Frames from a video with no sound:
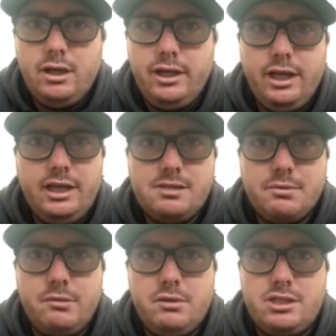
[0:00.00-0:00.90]
yeah, that's
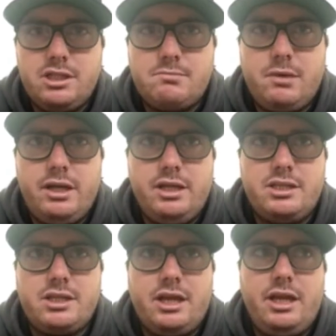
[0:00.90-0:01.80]
pretty much just my
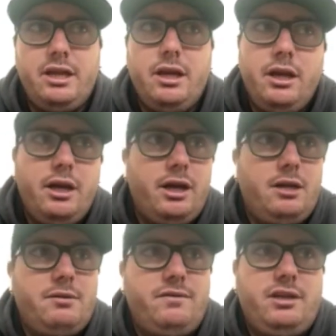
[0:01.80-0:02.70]
insight.
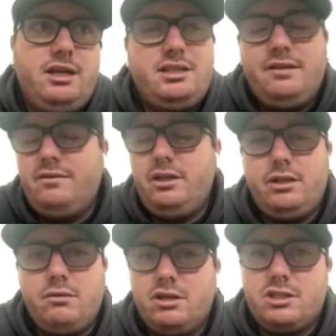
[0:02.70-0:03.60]
If you guys have any
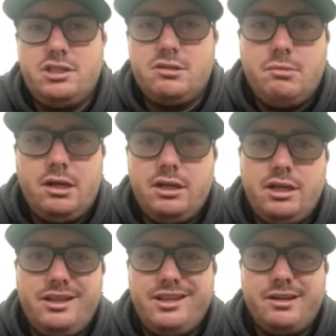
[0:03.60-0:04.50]
questions about
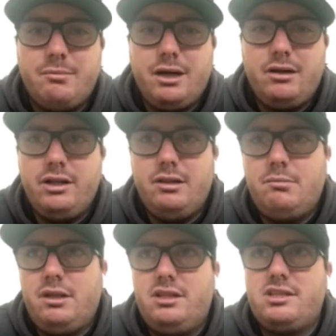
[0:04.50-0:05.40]
anything about it,
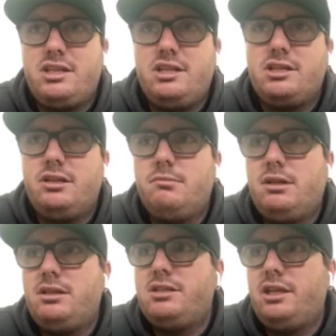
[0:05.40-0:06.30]
about the season,
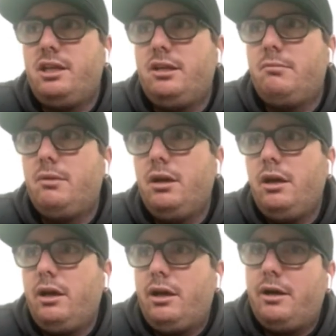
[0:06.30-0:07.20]
about the team,
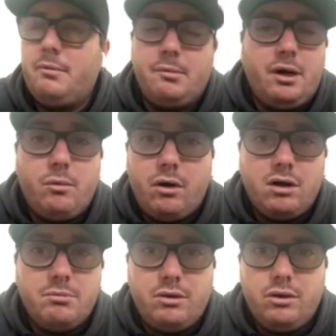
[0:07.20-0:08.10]
about
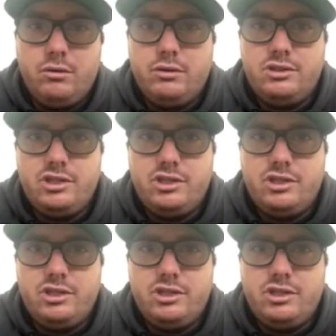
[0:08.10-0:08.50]
water polo in